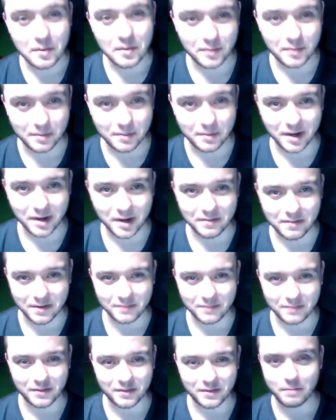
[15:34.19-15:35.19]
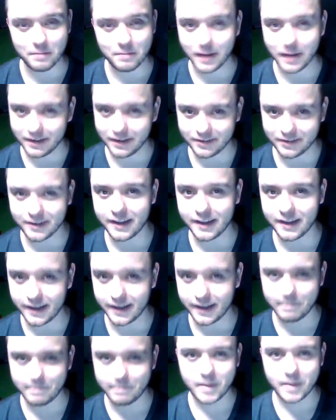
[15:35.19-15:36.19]
But a pretty fun film. Basic
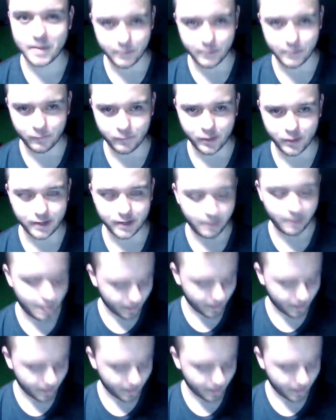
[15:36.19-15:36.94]
again, but fun.